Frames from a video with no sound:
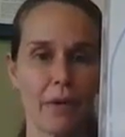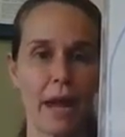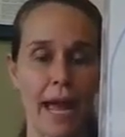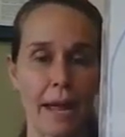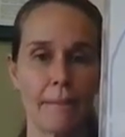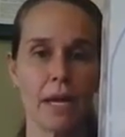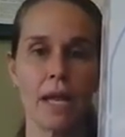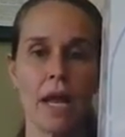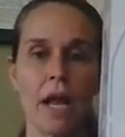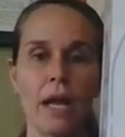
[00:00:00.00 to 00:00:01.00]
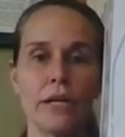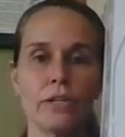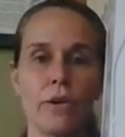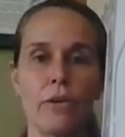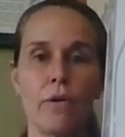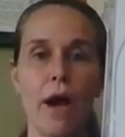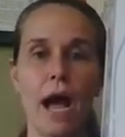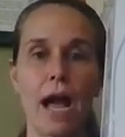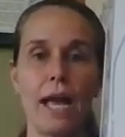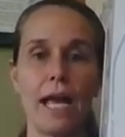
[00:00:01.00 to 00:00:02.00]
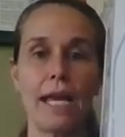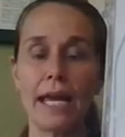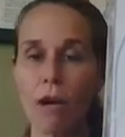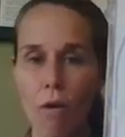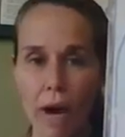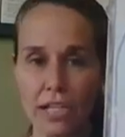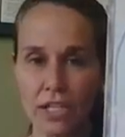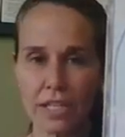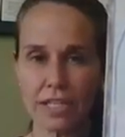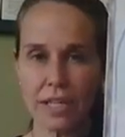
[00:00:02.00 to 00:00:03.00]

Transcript: Okay, so any questions,